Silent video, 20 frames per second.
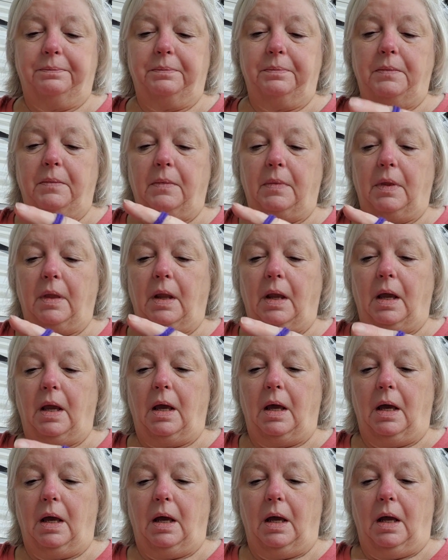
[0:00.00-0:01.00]

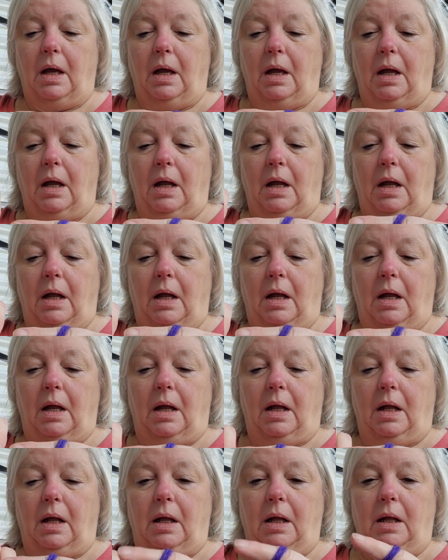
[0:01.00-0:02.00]

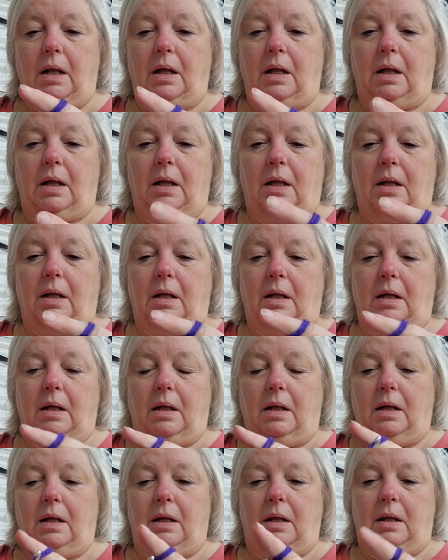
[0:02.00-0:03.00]

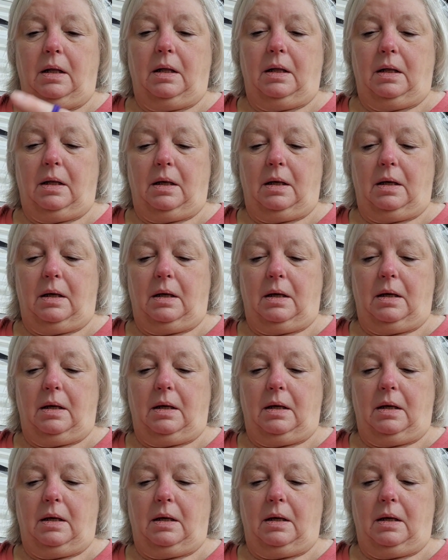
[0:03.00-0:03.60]
[no speech]